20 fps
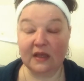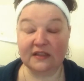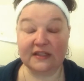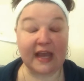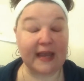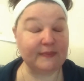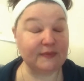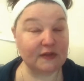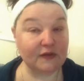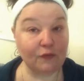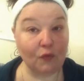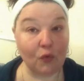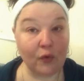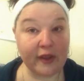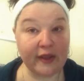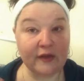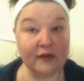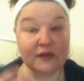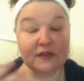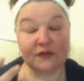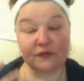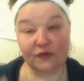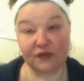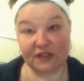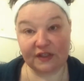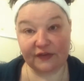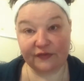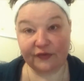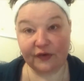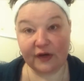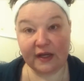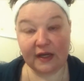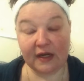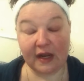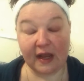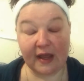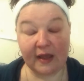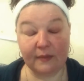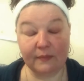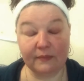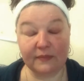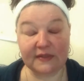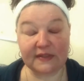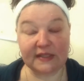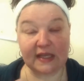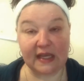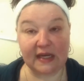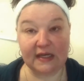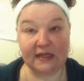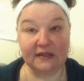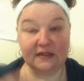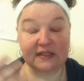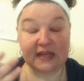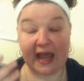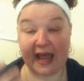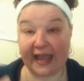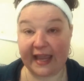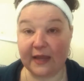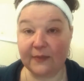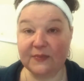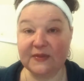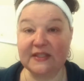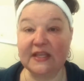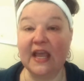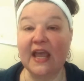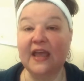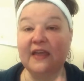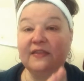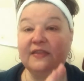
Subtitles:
types of oils for different skin types.